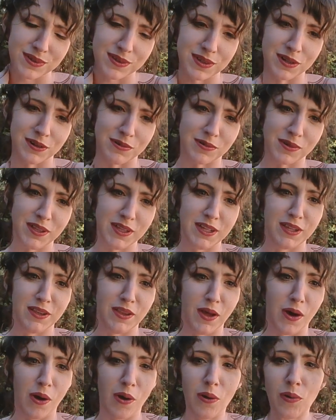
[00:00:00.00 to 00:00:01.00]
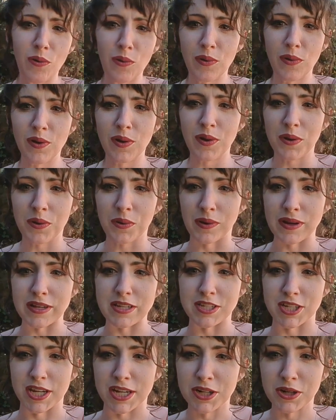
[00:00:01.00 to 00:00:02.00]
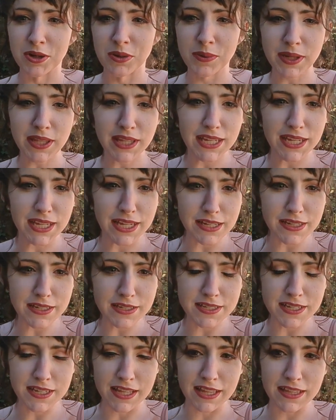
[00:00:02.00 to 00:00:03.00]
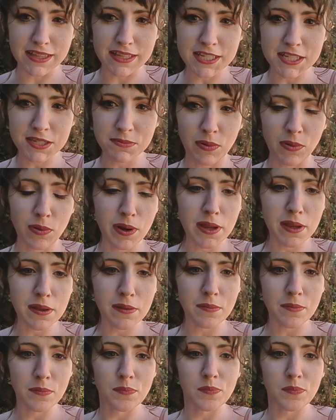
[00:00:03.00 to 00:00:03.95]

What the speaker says: I don't really know what gender really is at this point.